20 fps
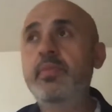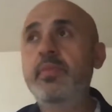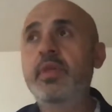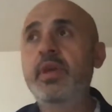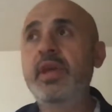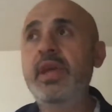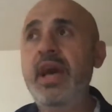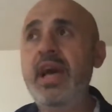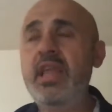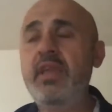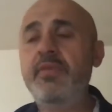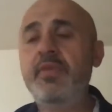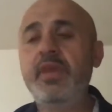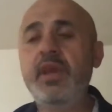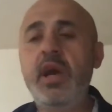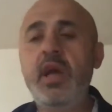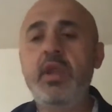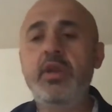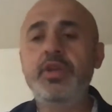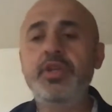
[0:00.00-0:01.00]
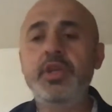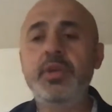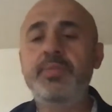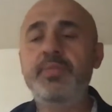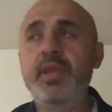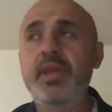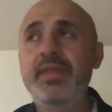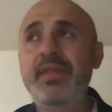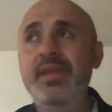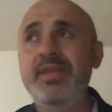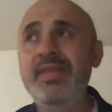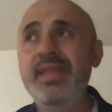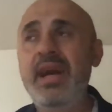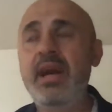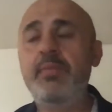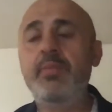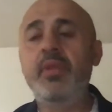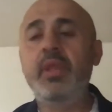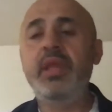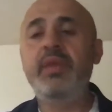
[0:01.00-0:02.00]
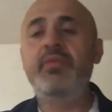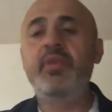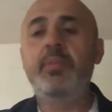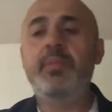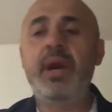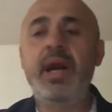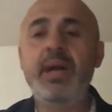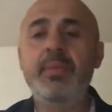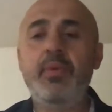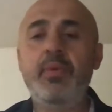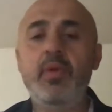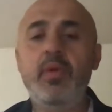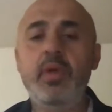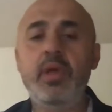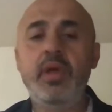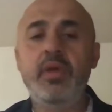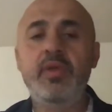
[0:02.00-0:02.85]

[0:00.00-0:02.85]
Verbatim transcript: the kind of scholarship that does not believe the Bible